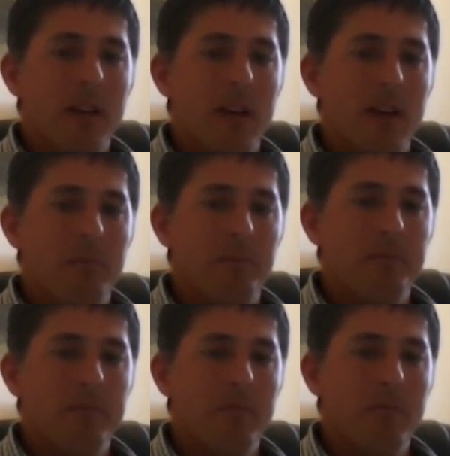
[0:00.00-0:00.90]

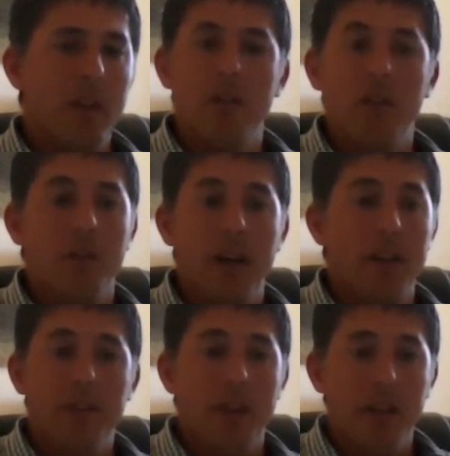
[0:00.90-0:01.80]
can do other
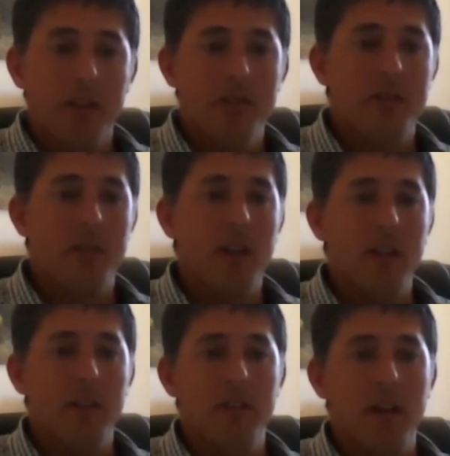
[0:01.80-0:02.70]
things.
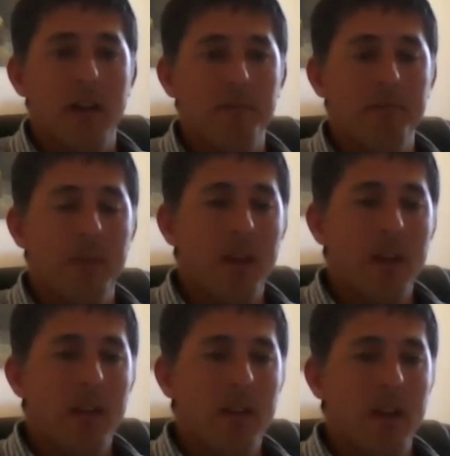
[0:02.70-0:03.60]
And,
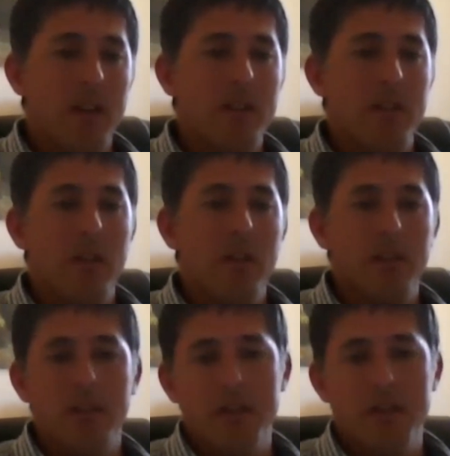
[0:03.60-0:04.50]

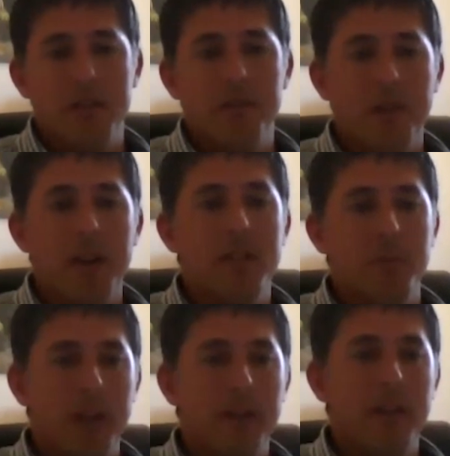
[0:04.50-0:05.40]
there's some
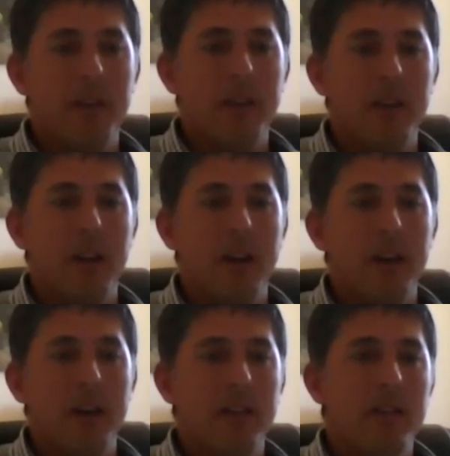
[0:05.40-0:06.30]
flexibility in
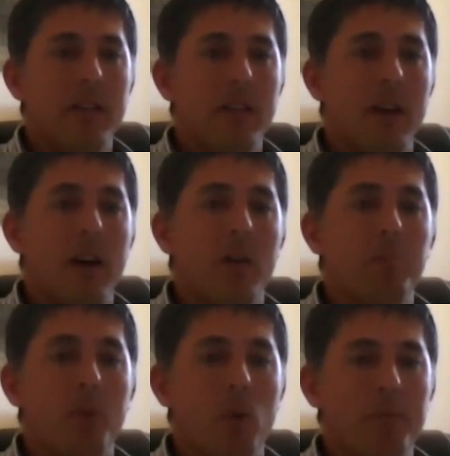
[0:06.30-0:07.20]
our
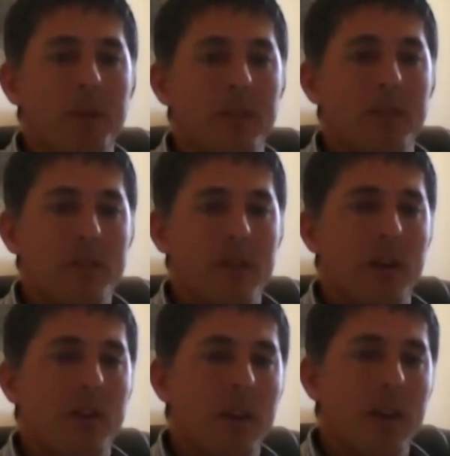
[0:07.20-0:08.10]
employment.
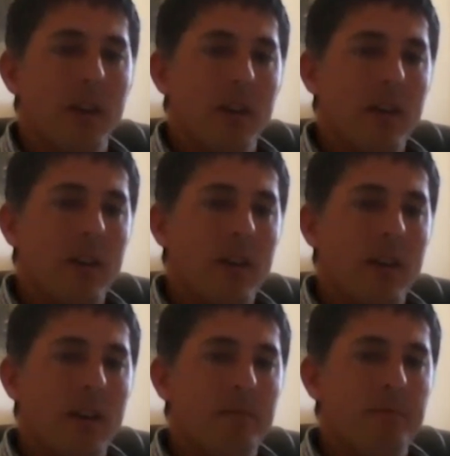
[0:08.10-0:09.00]
So
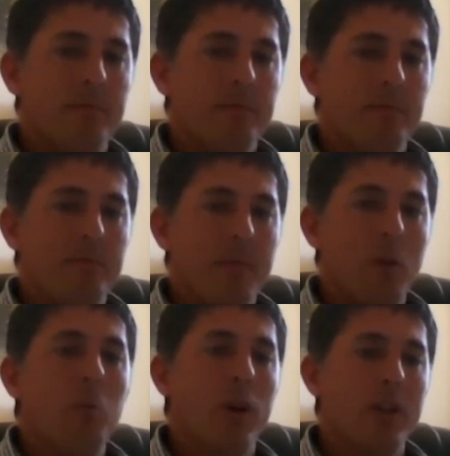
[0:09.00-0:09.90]
it
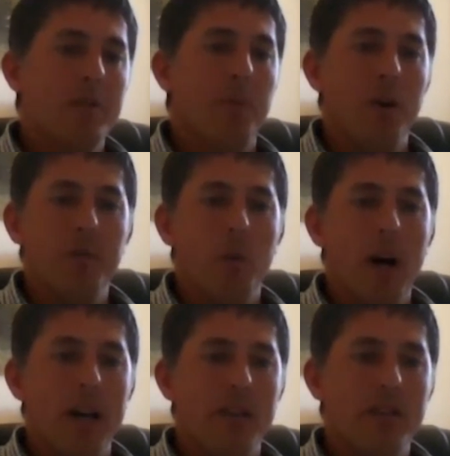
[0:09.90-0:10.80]
works both
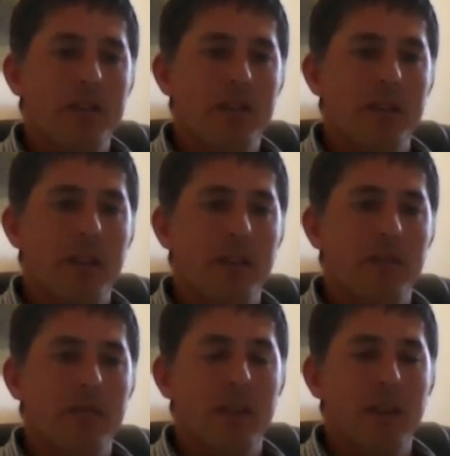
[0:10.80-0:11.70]
ways.
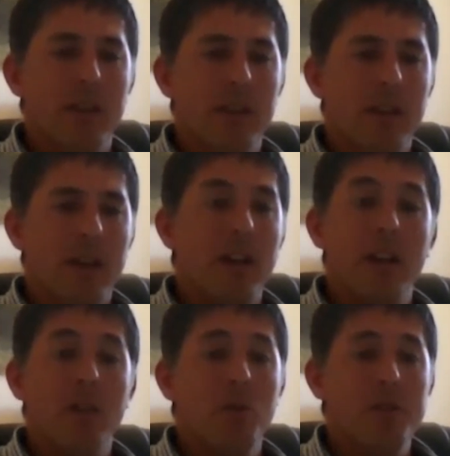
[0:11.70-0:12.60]
And And
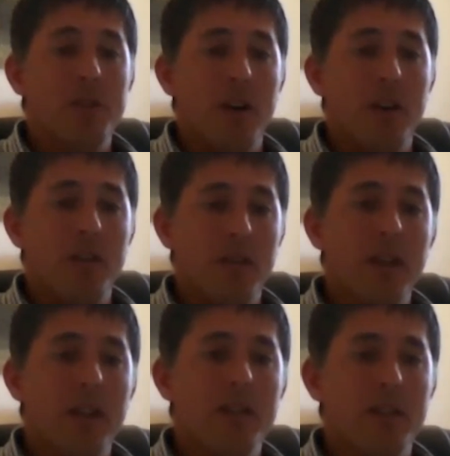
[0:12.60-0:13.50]
then also
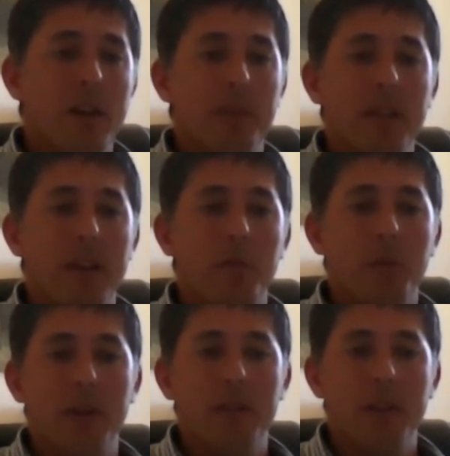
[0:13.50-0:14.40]
it is something that
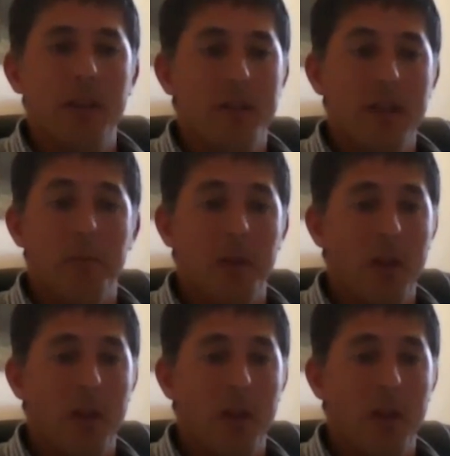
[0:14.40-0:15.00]
has come